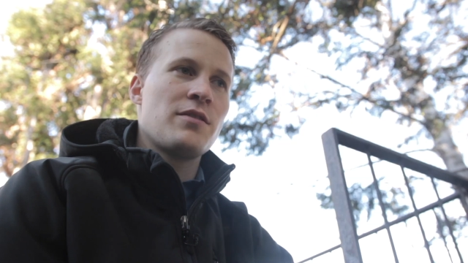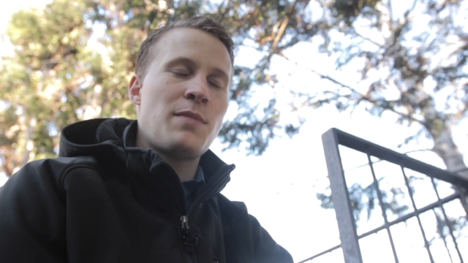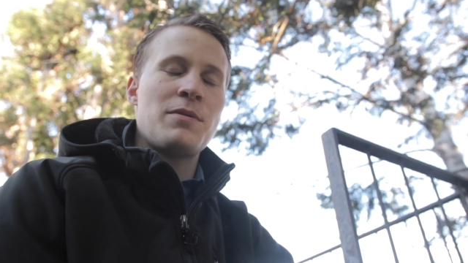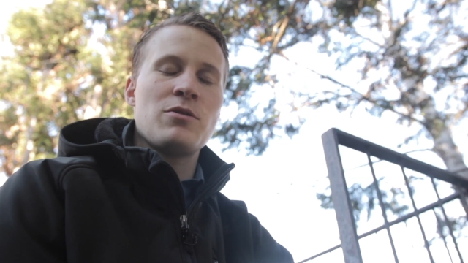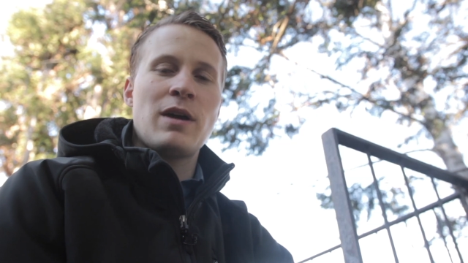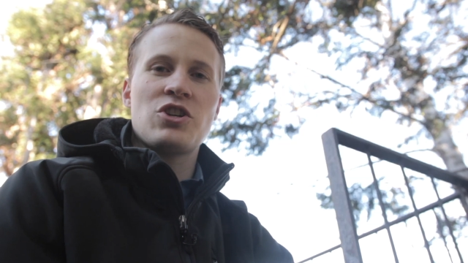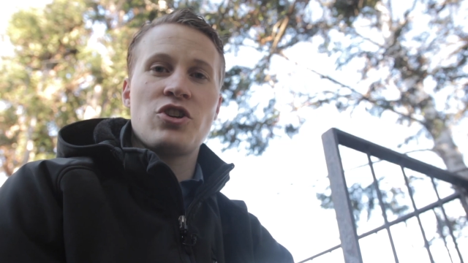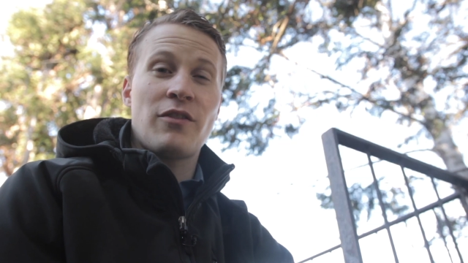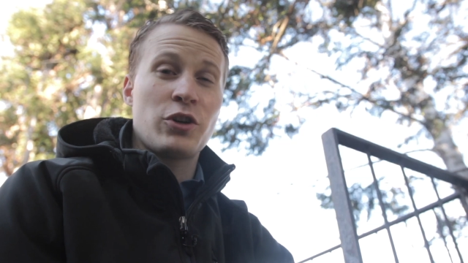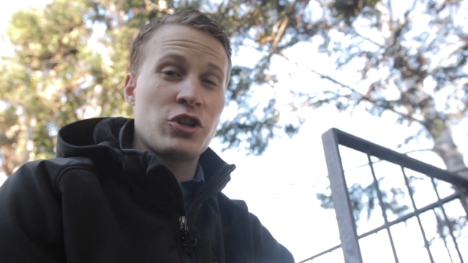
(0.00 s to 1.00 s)
Maybe making
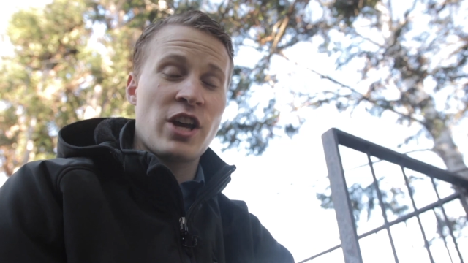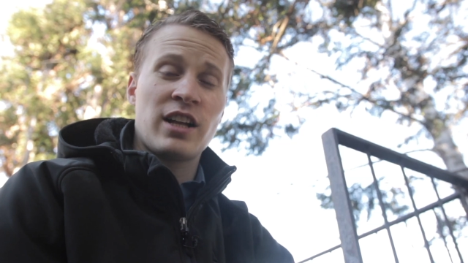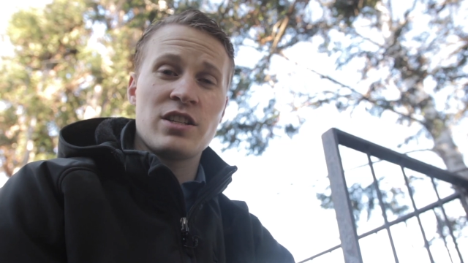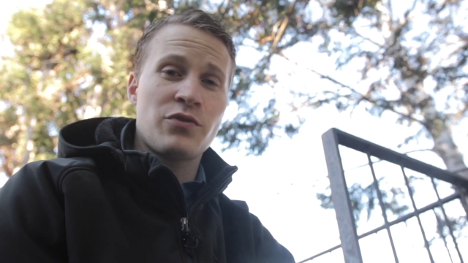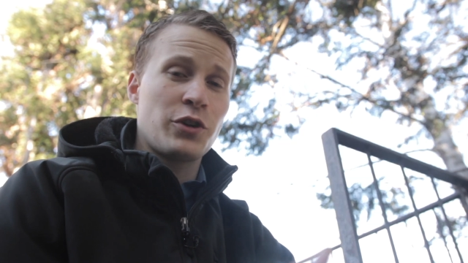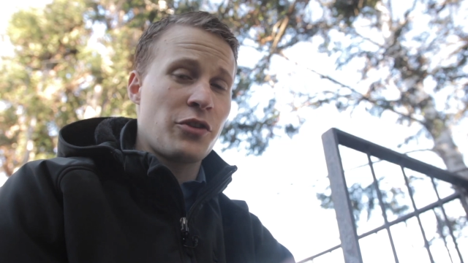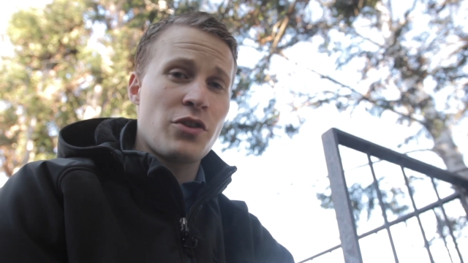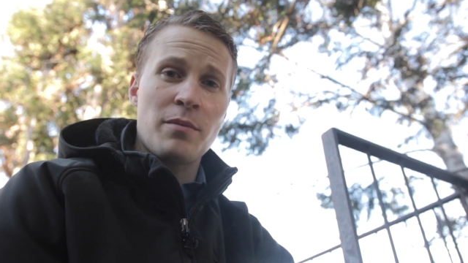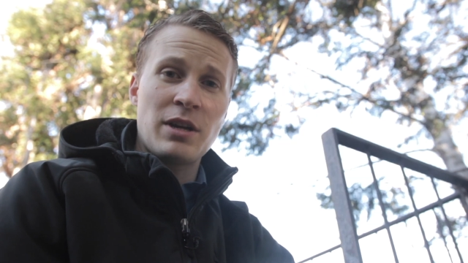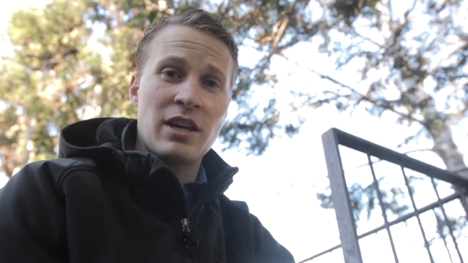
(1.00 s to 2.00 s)
sure you have all your checklists for your
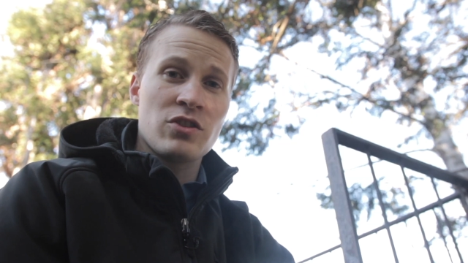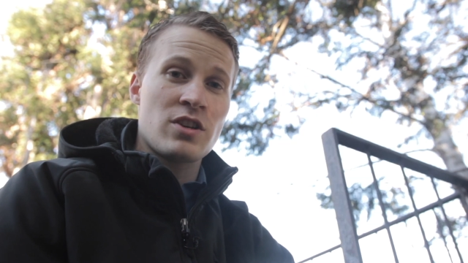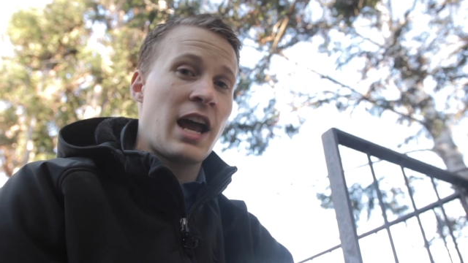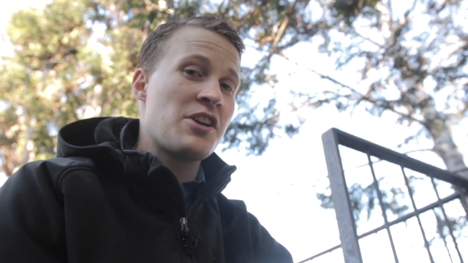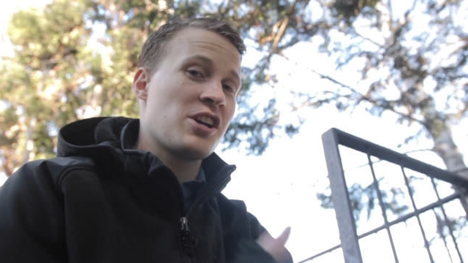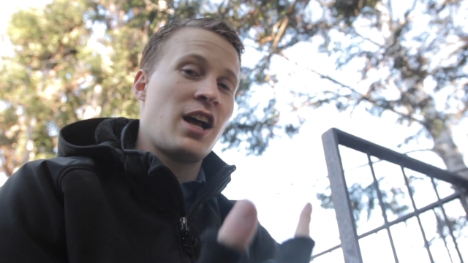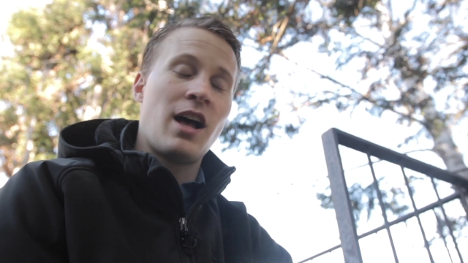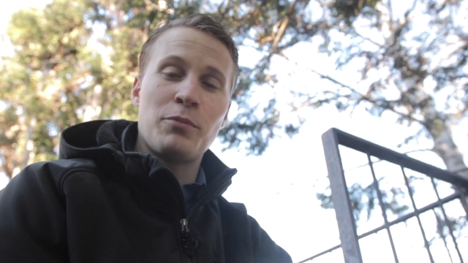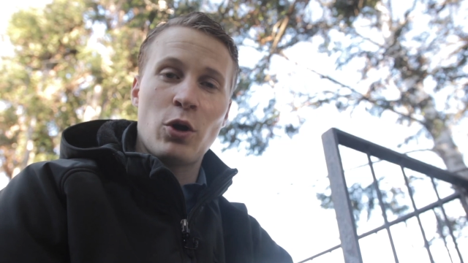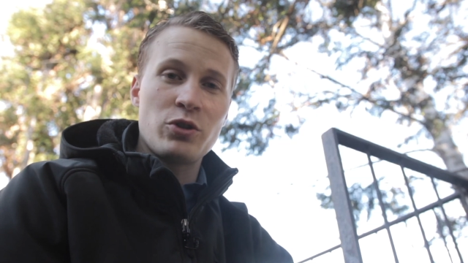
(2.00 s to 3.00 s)
thumbnails, on how you're going
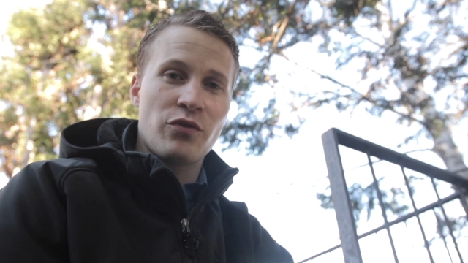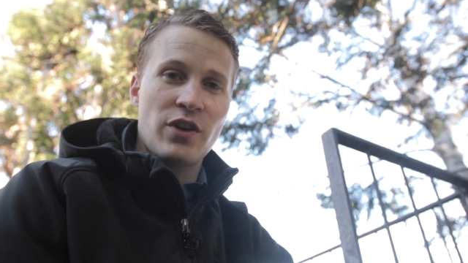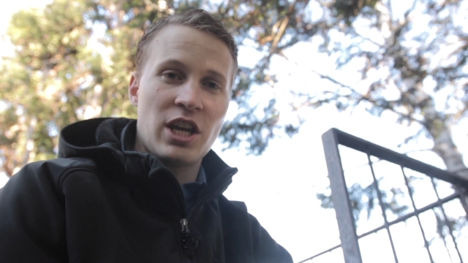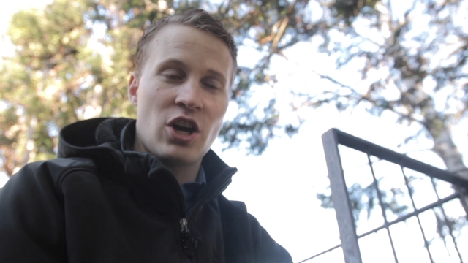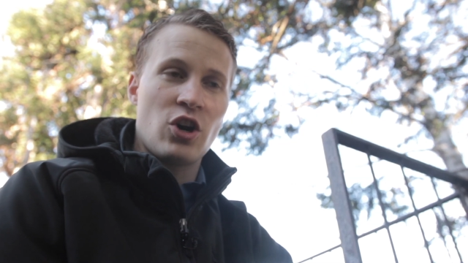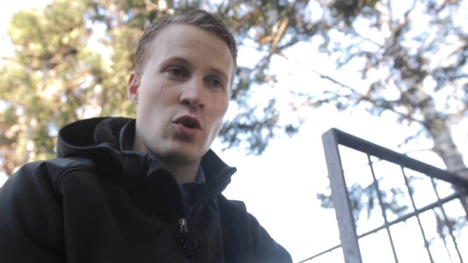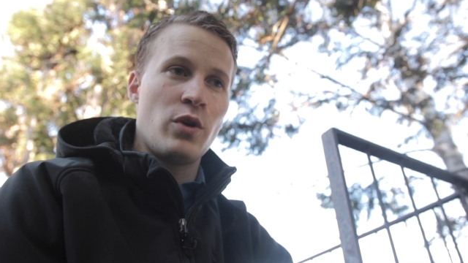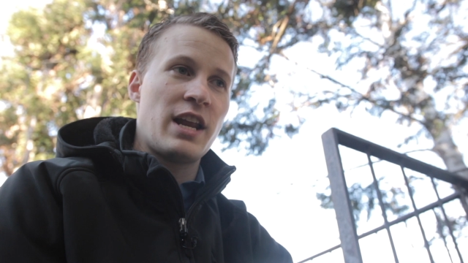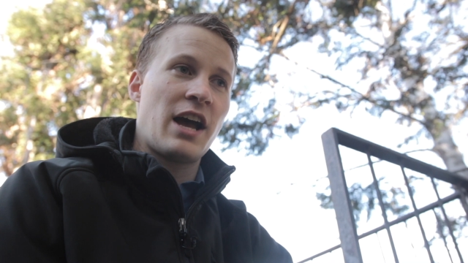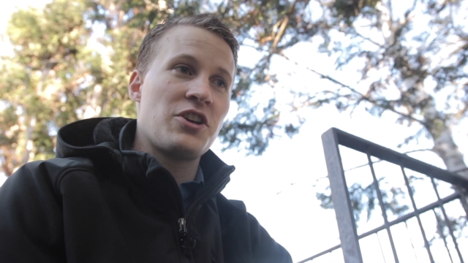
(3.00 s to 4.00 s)
to upload your video
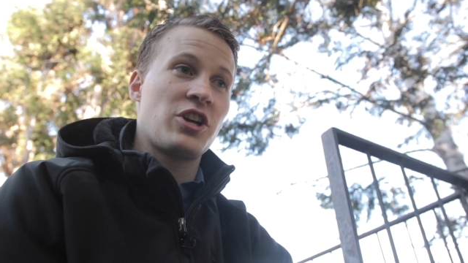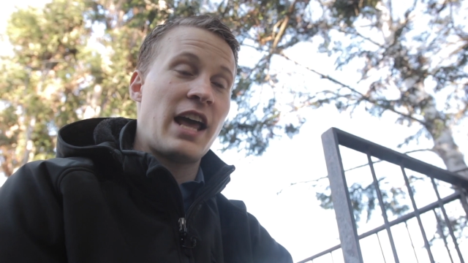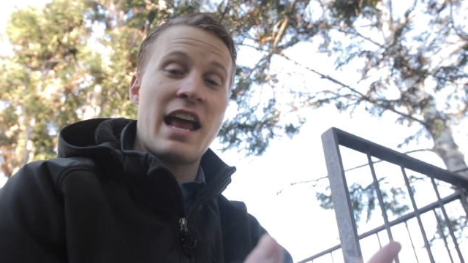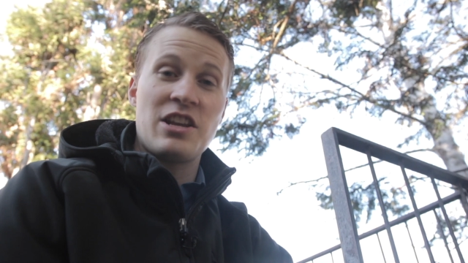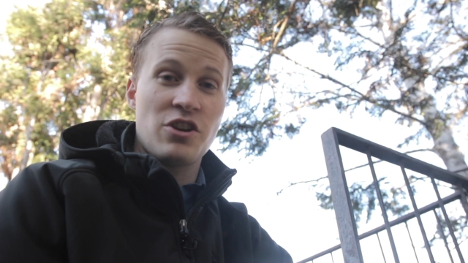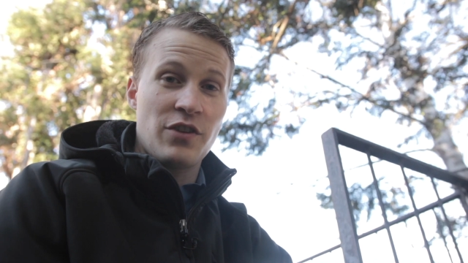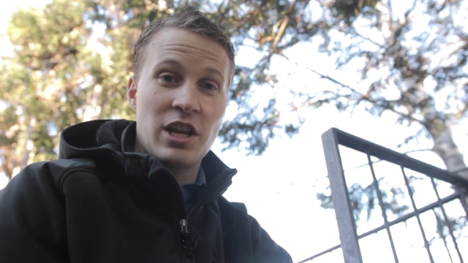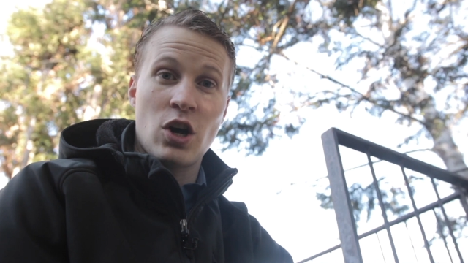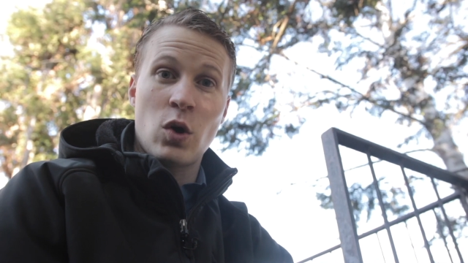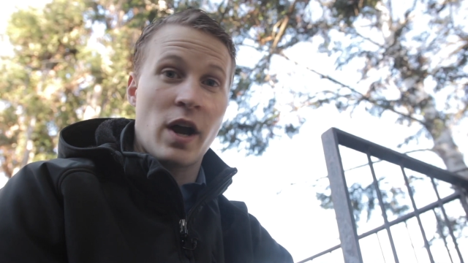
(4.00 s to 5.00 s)
and how you're going to edit your
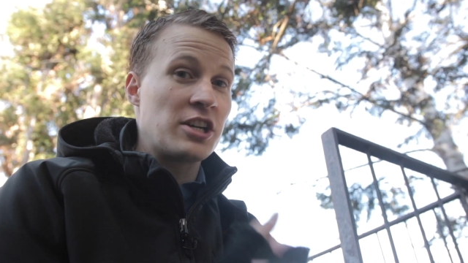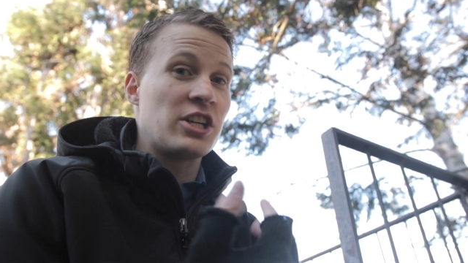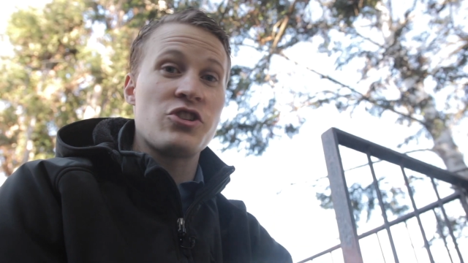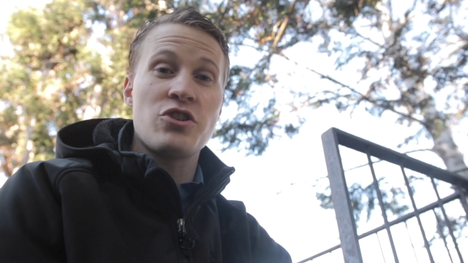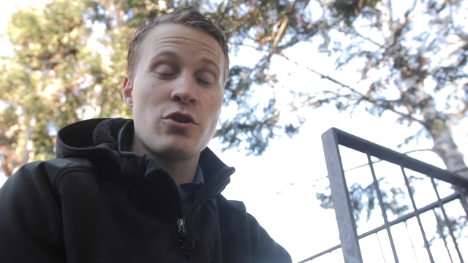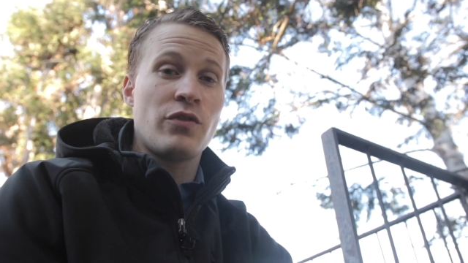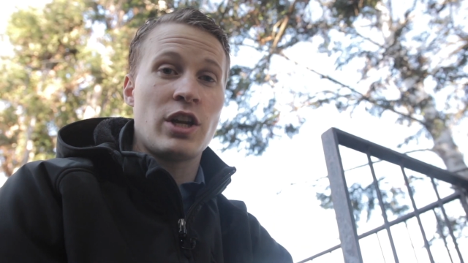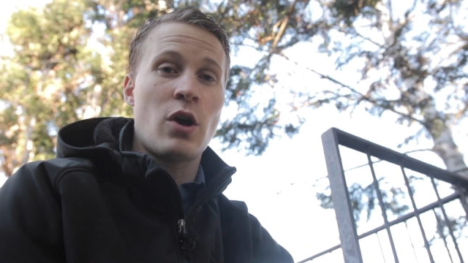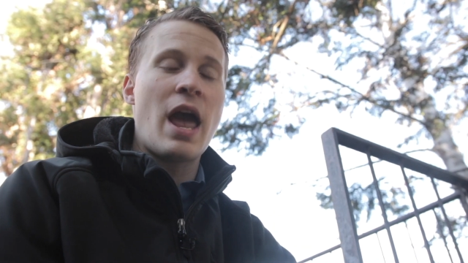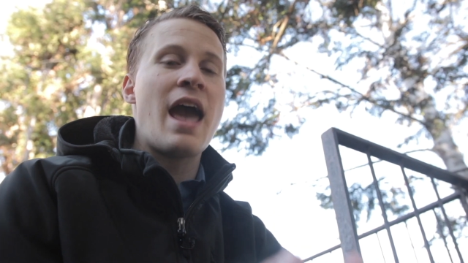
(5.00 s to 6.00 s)
video, how you're going to shoot your video,